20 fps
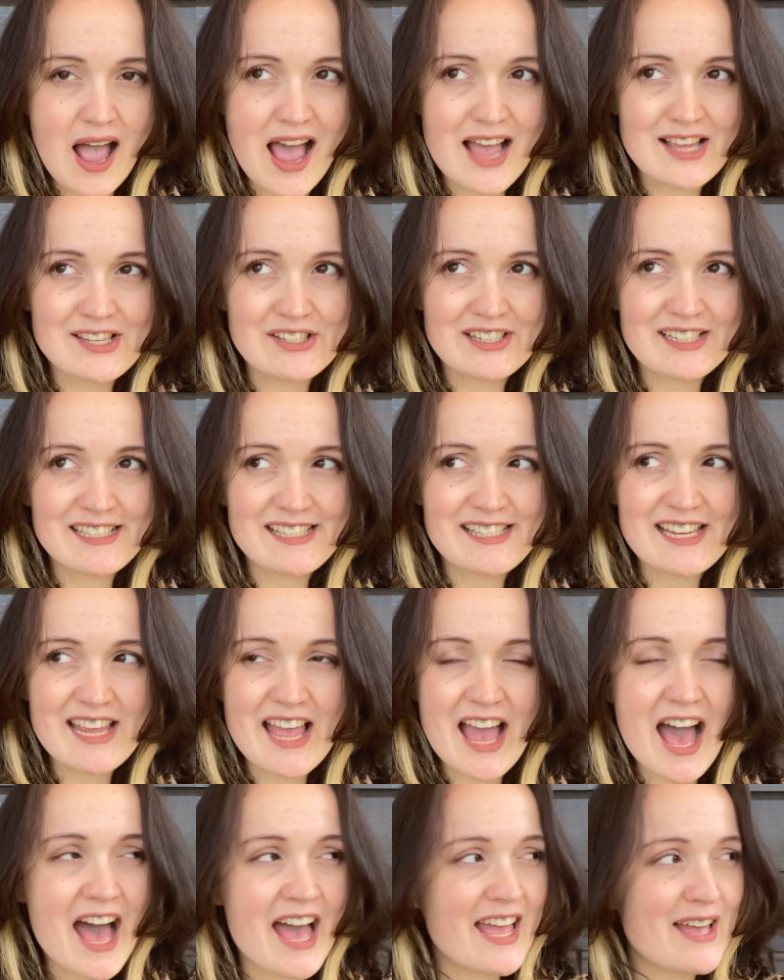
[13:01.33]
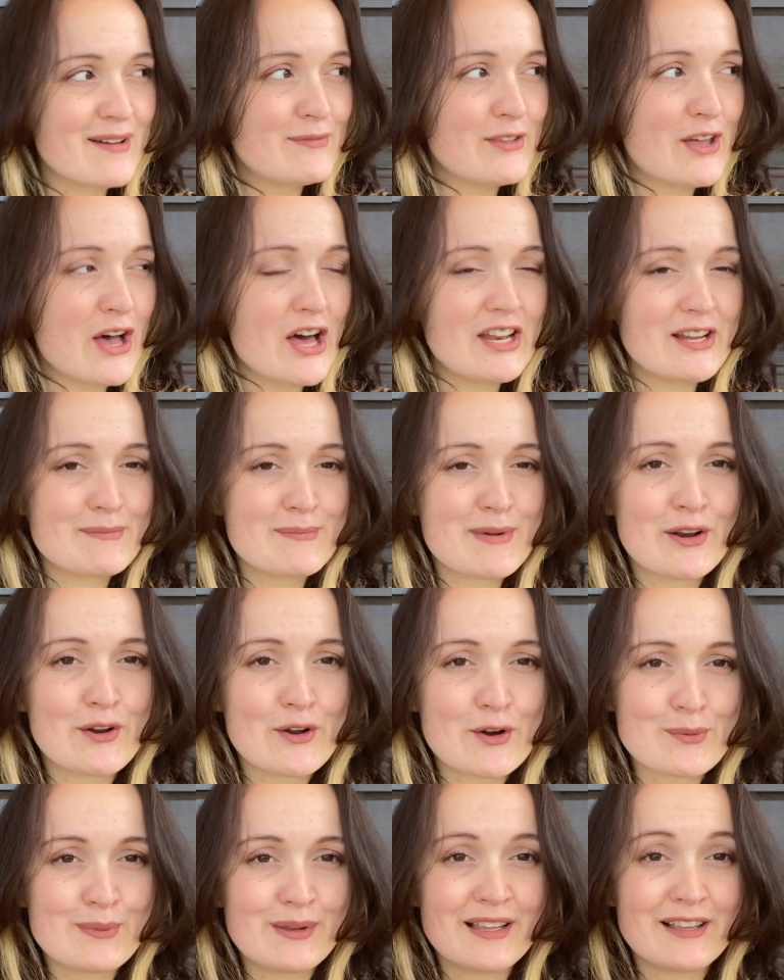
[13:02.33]
As you can see, I am not in my
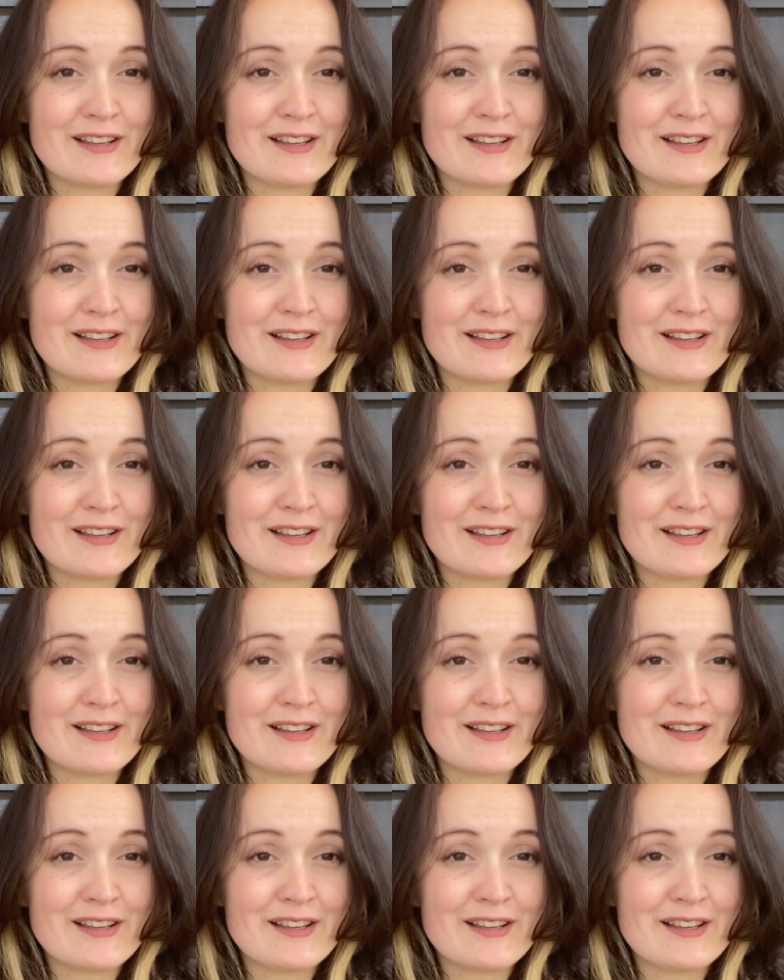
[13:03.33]
normal